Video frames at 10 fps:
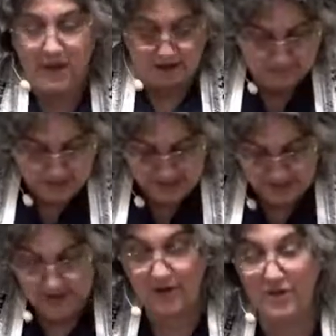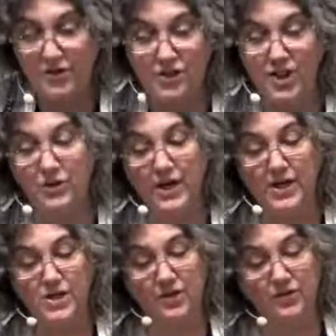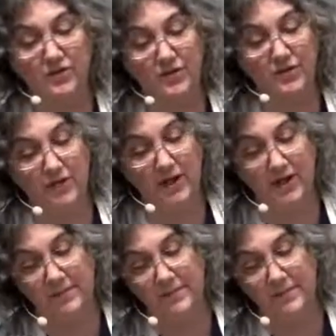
Many are the generations of Israel,